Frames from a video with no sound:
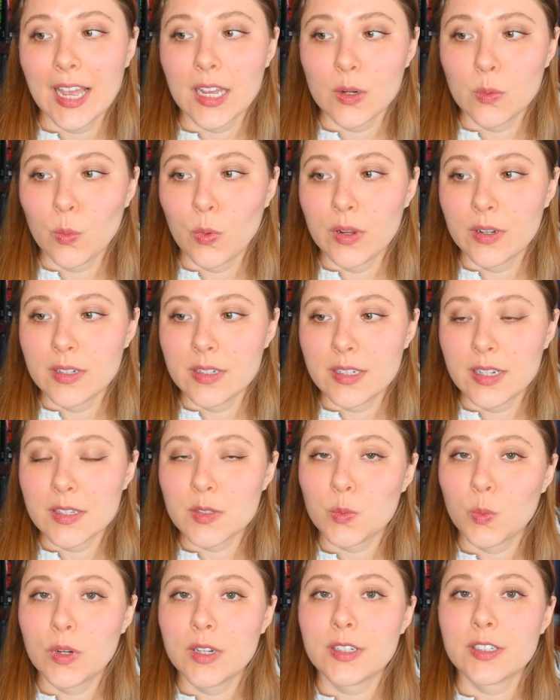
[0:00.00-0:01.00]
And one
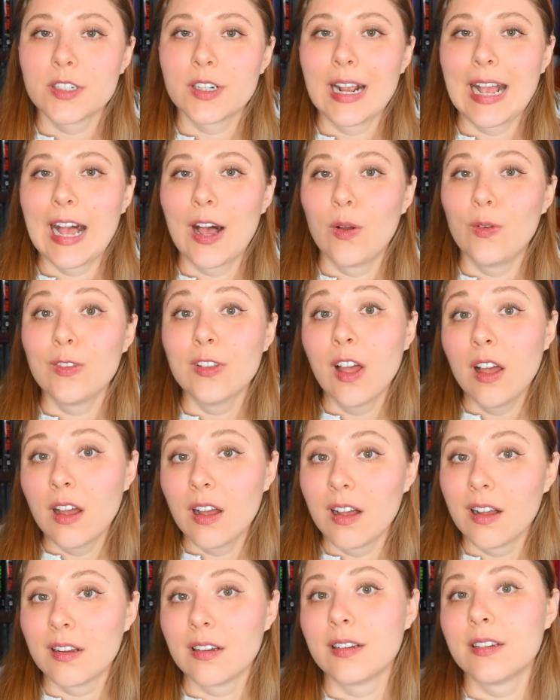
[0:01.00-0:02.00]
does wonder how
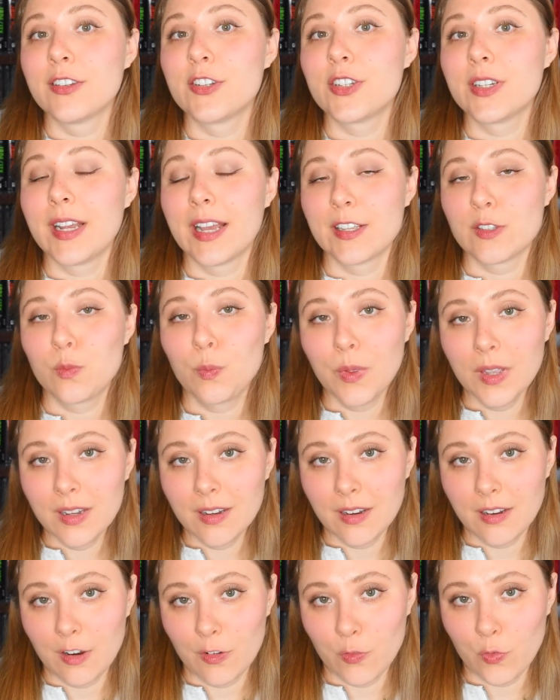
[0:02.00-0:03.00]
long she has been
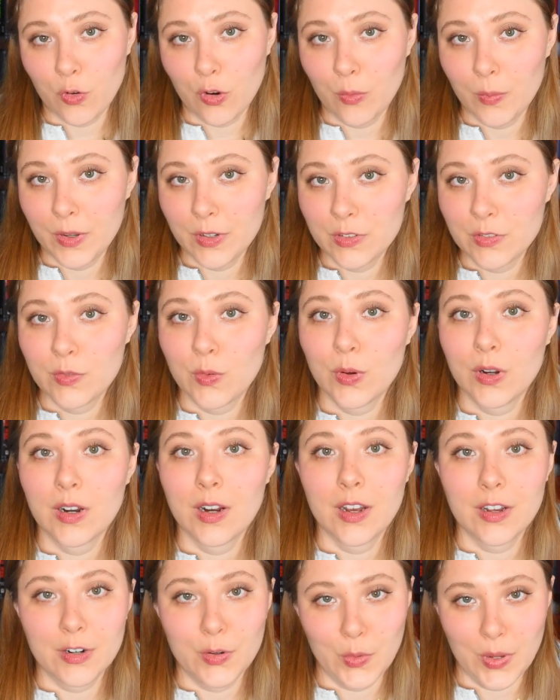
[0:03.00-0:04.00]
an informant for
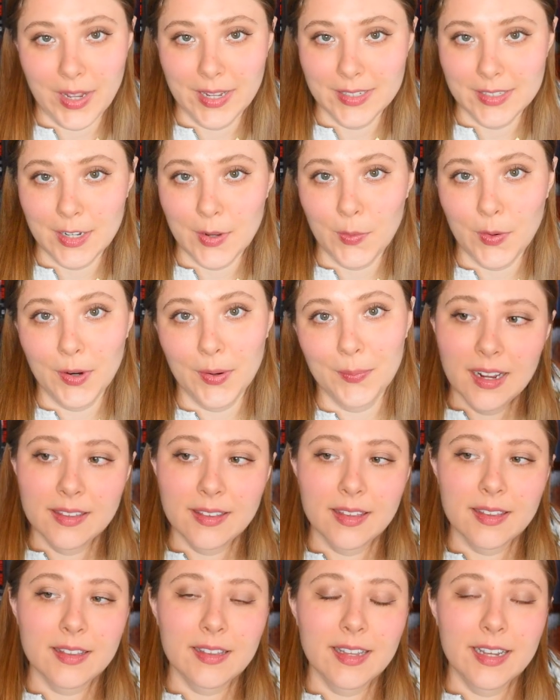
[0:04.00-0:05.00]
Otto Hightower.
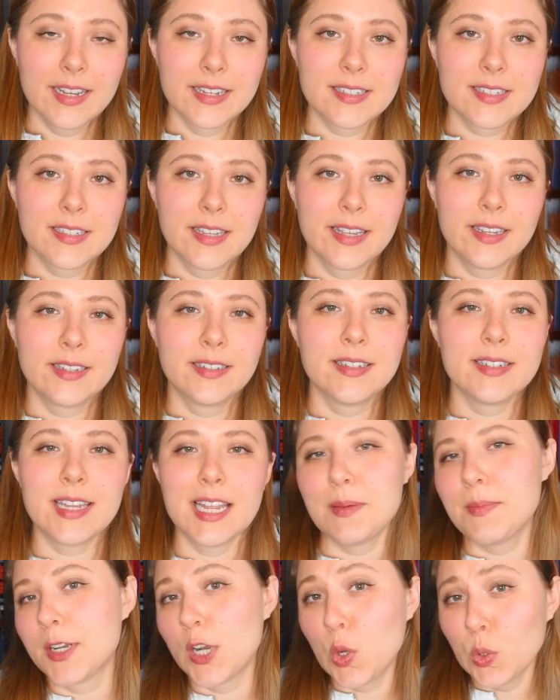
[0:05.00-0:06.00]
And then the last,
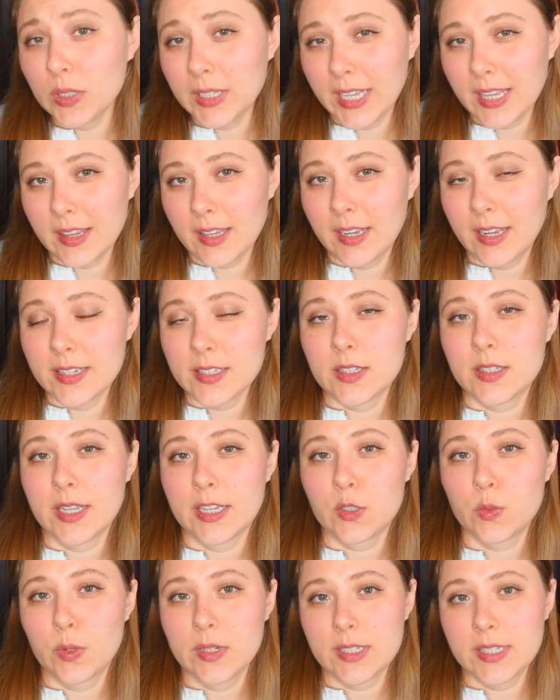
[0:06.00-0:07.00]
Daemon-only thing is,
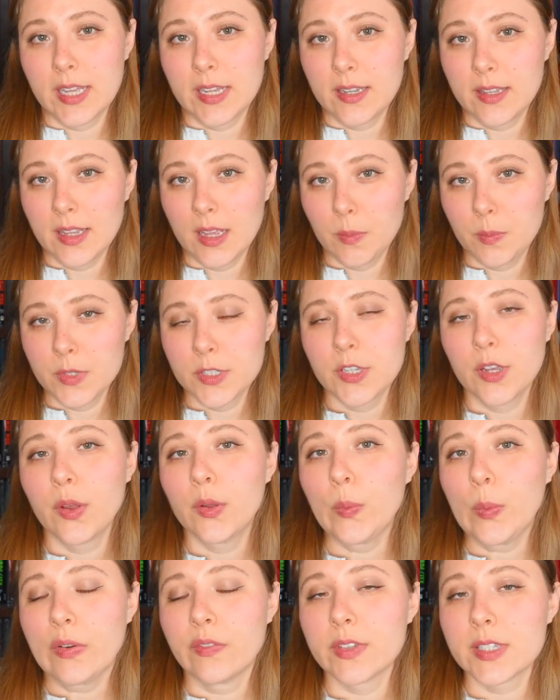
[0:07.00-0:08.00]
towards the end of the
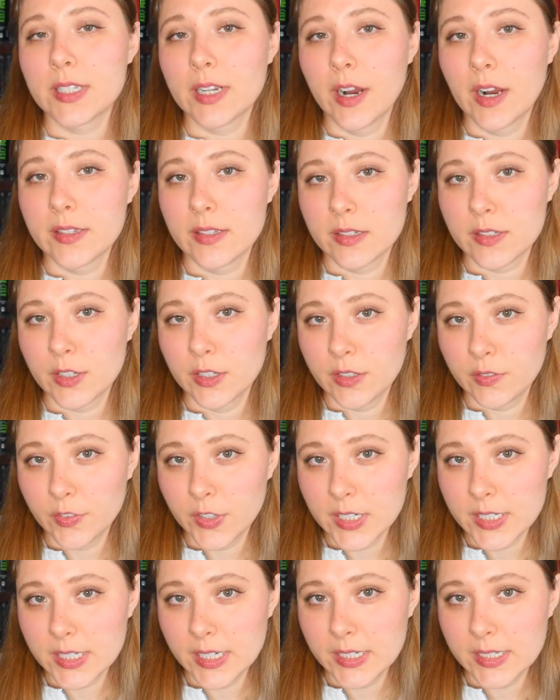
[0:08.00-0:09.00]
episode when Viserys is
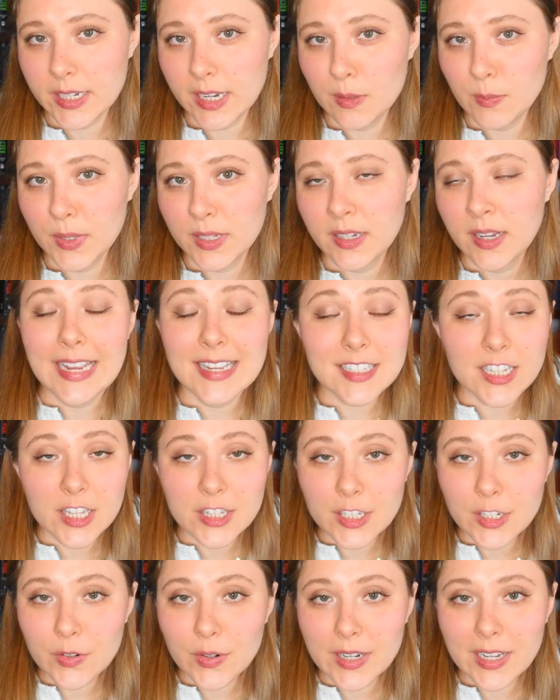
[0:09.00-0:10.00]
confronting Daemon. He's
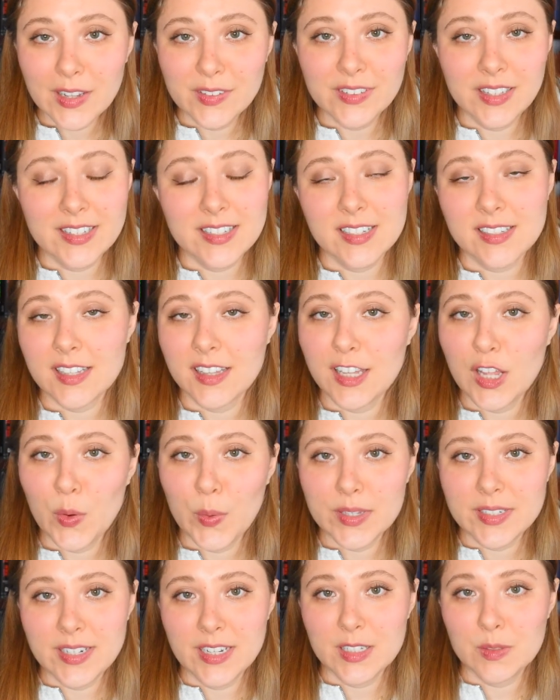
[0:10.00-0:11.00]
on the ground. This is the
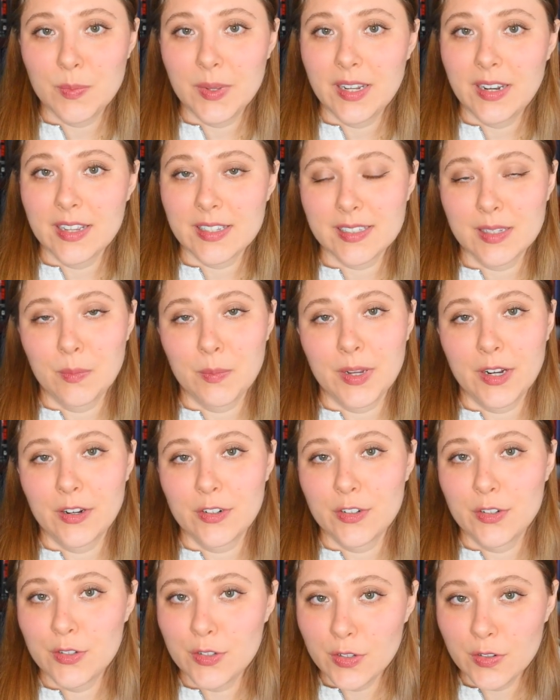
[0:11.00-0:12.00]
lowest he's been as
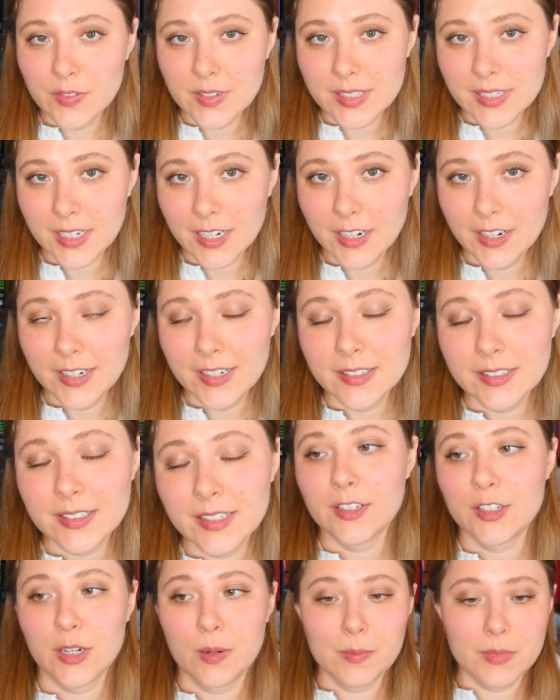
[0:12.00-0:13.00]
compared to Viserys
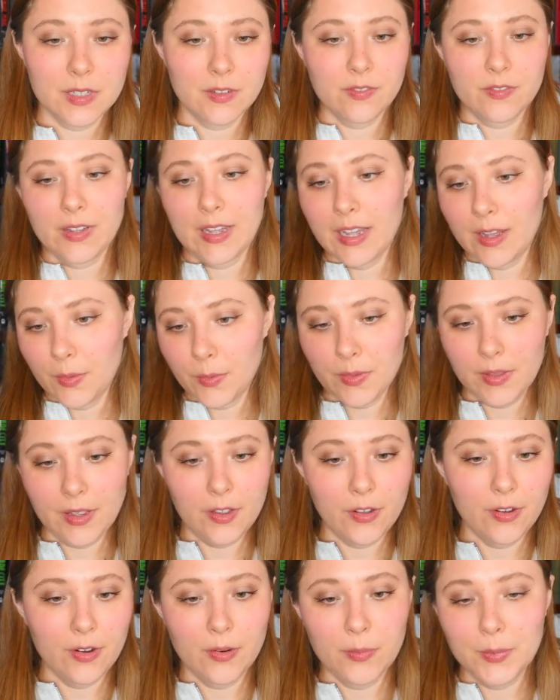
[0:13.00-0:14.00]
in terms of how they
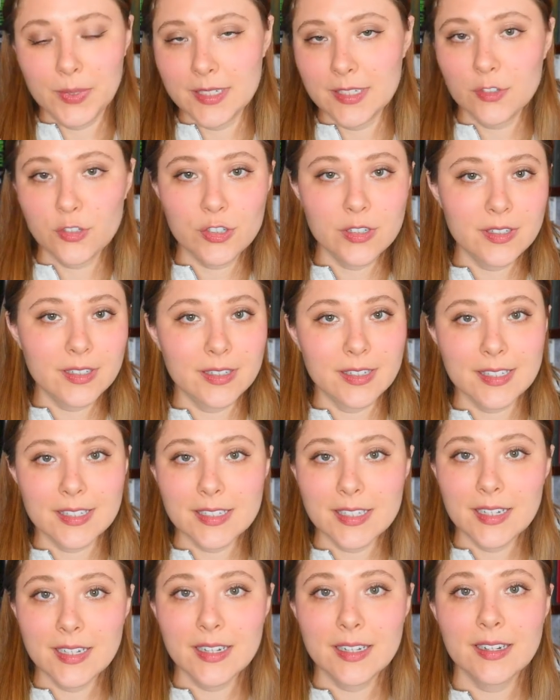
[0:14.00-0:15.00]
are positioned in the
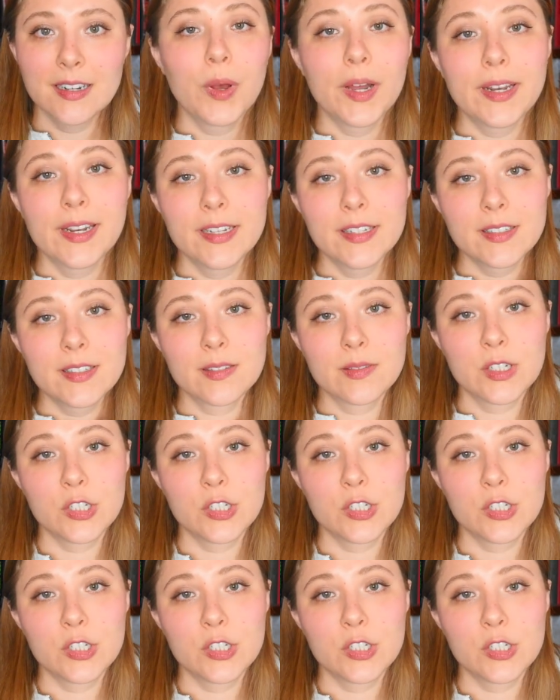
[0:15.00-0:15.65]
scene. But his